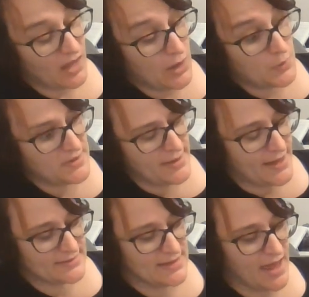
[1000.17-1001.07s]
Oh,
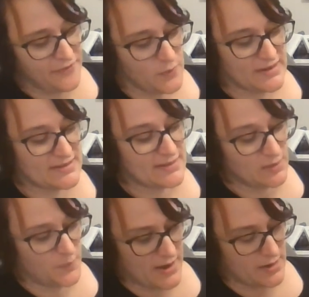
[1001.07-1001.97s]
yes, everyone is
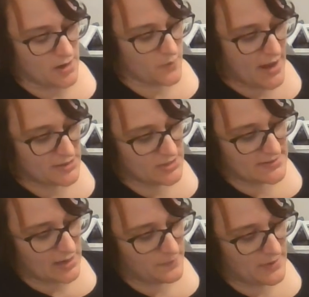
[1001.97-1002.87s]
celebrating all right, she
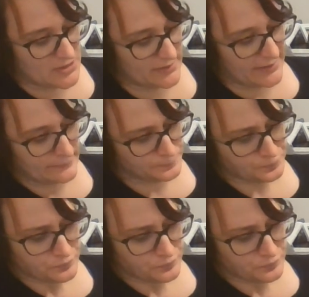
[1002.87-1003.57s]
said impatiently.